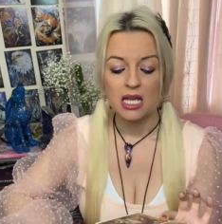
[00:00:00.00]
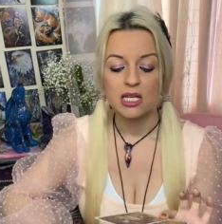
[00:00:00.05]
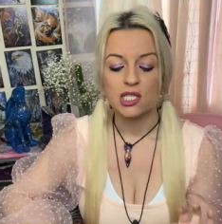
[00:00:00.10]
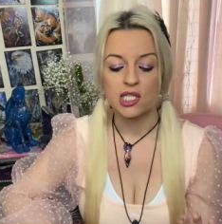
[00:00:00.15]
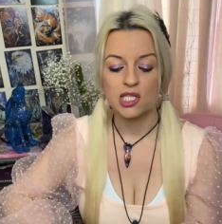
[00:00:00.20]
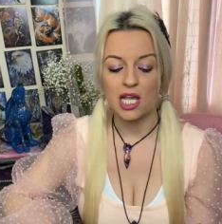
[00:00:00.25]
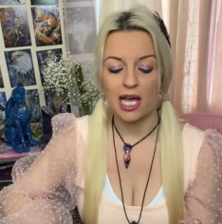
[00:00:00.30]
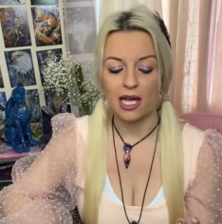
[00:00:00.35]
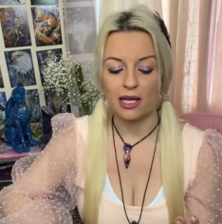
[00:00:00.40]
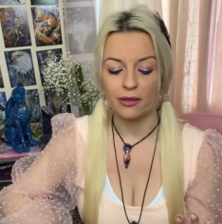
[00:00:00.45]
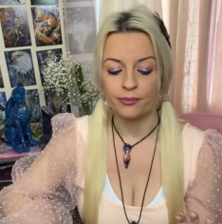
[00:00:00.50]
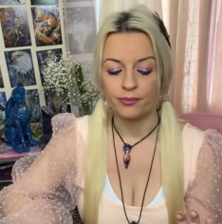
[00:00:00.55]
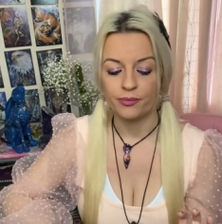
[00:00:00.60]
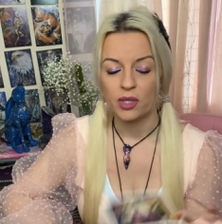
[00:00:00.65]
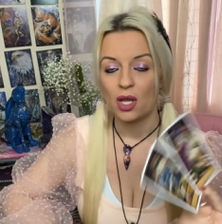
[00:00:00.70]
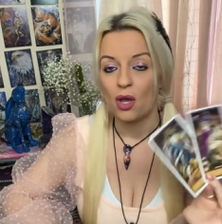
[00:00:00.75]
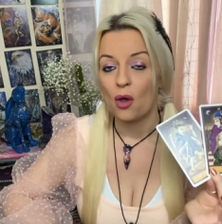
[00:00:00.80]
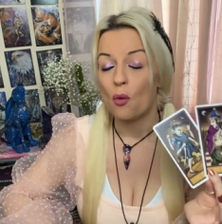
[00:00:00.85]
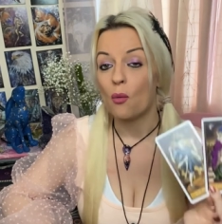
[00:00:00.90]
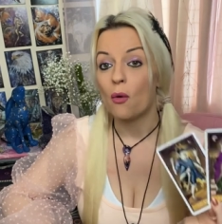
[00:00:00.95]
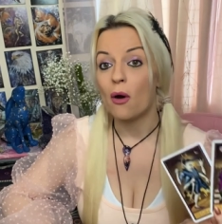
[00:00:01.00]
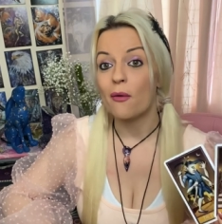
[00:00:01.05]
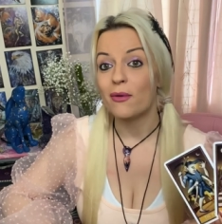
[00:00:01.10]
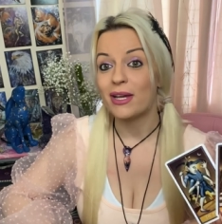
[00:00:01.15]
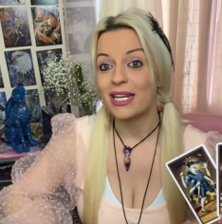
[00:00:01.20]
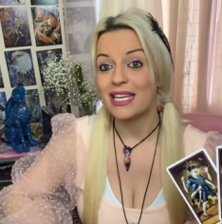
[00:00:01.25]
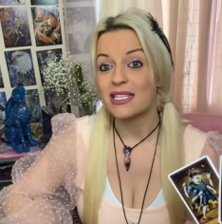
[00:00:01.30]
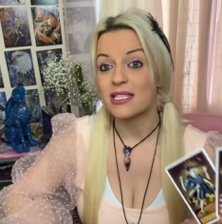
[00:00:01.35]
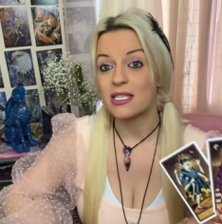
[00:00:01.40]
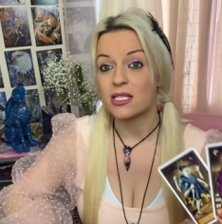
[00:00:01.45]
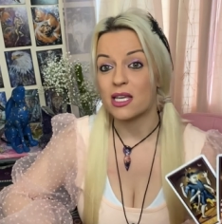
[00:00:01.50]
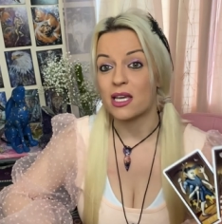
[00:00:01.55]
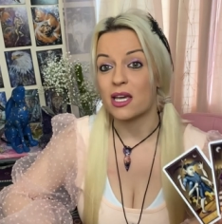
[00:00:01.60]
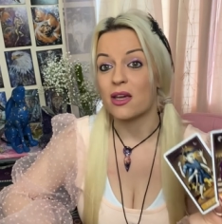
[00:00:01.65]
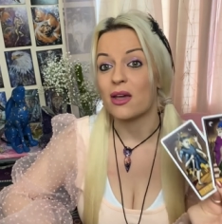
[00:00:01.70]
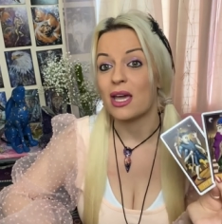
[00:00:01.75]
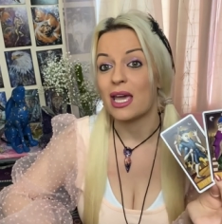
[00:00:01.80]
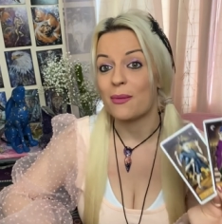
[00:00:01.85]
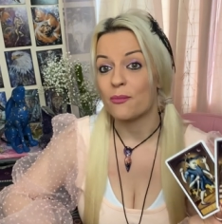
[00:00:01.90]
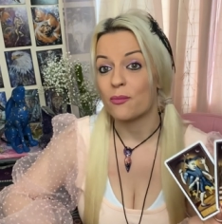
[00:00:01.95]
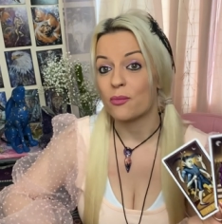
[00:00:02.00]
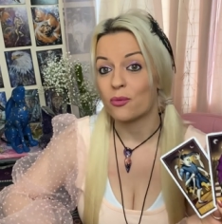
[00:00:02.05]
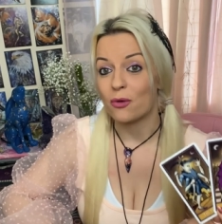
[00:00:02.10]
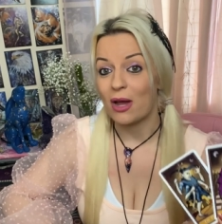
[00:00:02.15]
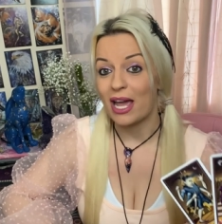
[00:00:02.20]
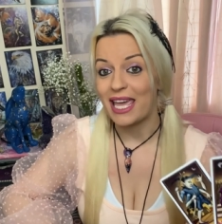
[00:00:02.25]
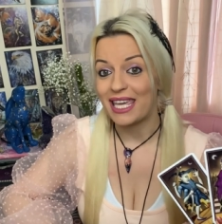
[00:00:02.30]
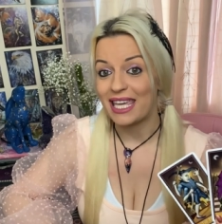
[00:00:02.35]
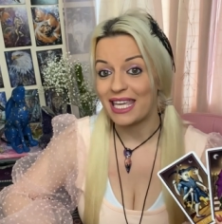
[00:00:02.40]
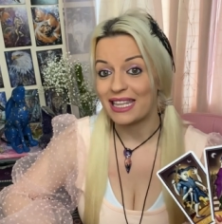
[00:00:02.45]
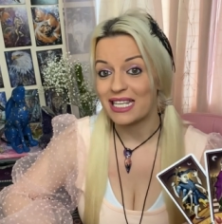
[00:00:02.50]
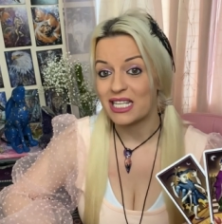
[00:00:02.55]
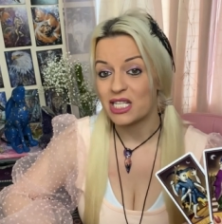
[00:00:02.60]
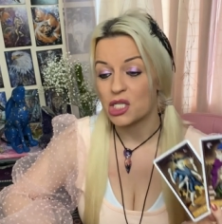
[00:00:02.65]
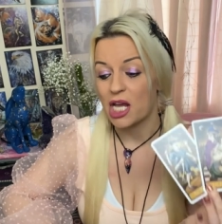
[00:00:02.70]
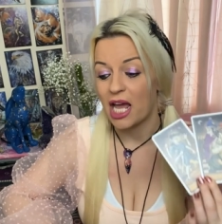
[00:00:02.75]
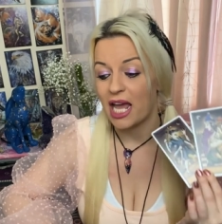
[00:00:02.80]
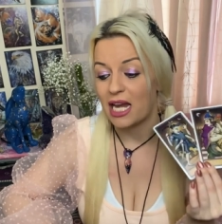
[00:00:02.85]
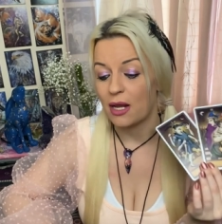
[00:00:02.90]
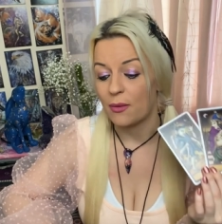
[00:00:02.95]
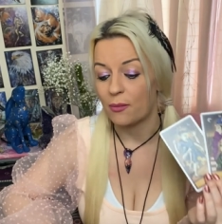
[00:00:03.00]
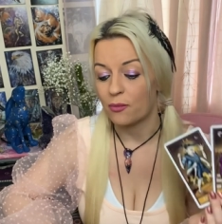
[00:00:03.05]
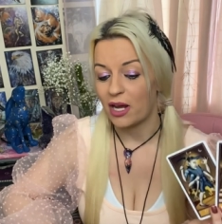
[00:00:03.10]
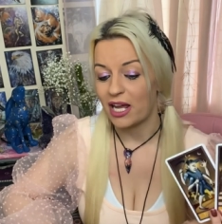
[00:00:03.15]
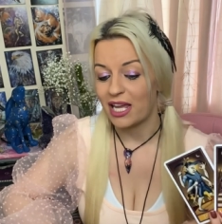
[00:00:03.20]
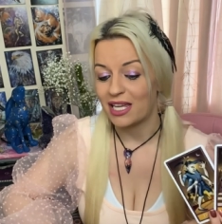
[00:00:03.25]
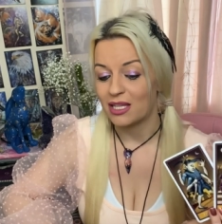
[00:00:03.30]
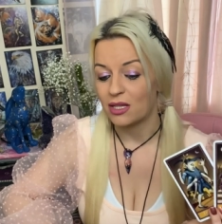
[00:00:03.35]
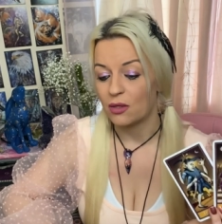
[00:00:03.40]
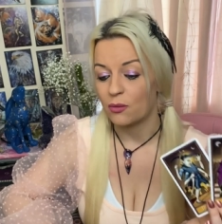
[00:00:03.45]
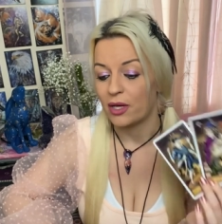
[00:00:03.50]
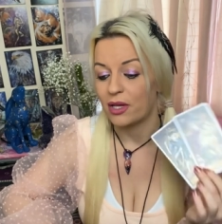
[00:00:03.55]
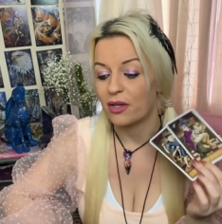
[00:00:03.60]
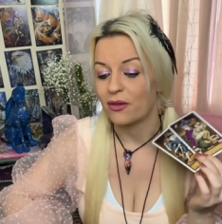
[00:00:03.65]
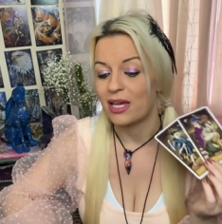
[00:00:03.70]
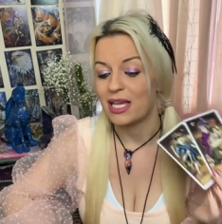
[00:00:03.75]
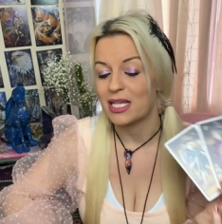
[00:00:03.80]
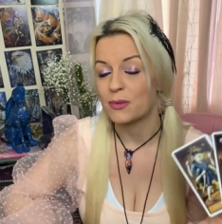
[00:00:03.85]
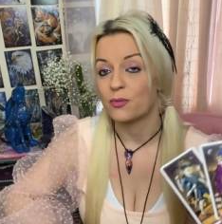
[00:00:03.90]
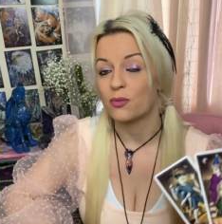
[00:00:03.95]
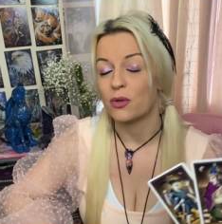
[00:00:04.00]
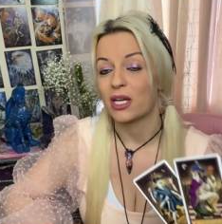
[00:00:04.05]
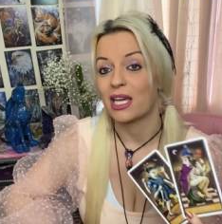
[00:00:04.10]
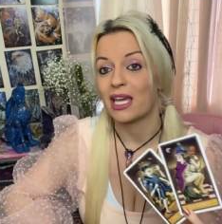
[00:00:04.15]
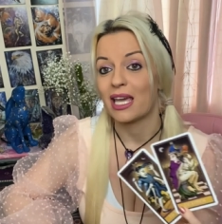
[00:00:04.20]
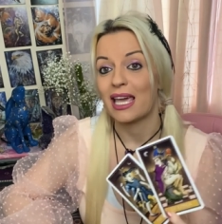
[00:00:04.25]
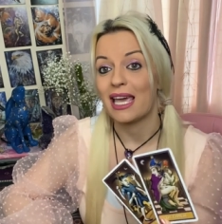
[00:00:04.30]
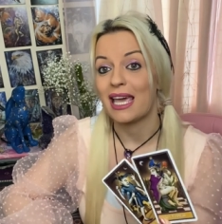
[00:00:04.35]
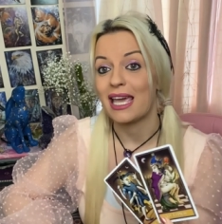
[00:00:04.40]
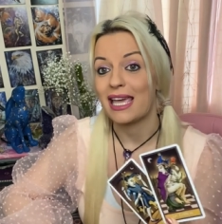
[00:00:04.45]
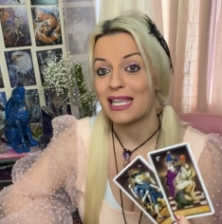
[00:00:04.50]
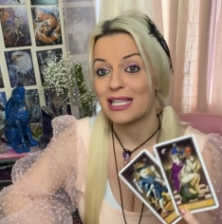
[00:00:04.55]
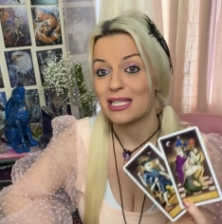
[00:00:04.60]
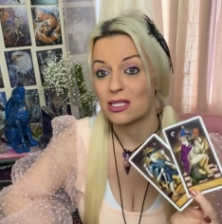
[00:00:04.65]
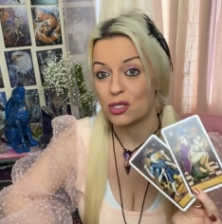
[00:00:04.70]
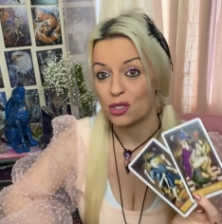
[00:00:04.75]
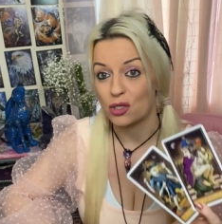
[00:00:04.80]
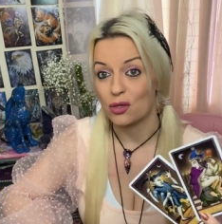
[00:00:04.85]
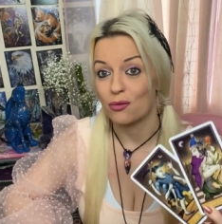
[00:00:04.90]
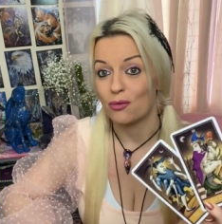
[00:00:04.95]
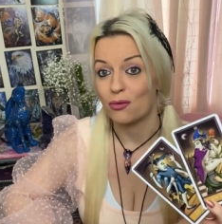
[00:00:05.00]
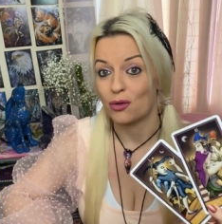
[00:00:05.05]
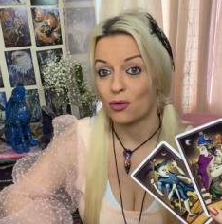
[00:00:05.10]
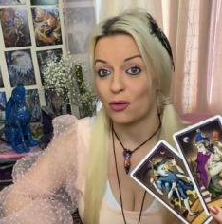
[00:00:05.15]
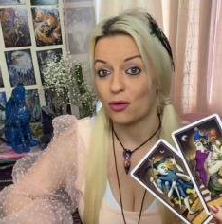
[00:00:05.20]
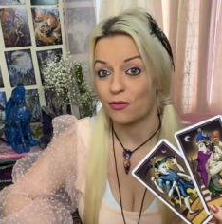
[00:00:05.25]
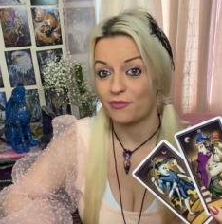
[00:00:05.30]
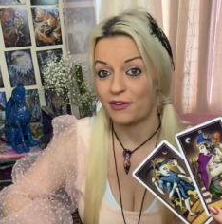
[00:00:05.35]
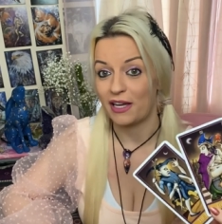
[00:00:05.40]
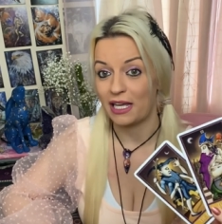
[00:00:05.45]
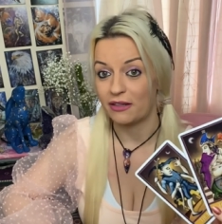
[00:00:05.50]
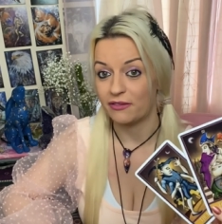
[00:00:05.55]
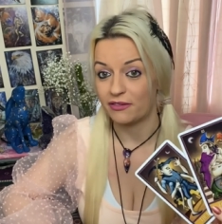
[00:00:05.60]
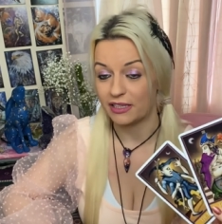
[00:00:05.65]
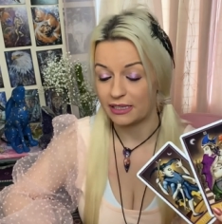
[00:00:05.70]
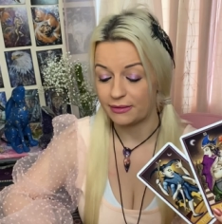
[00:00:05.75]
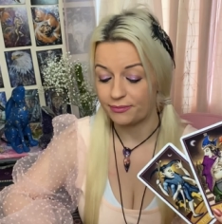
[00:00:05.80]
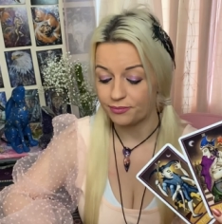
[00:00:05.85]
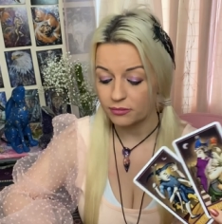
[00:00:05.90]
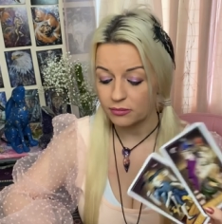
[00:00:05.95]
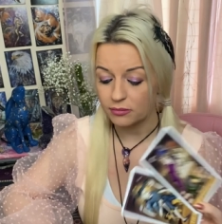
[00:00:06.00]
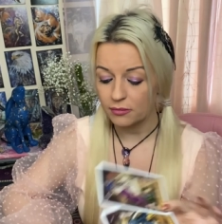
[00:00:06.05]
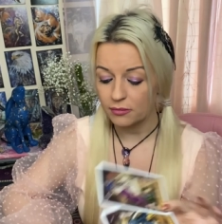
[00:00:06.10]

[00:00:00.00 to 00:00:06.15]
So what we need to do in breaking this chain and breaking the wheel is bringing it into your favour.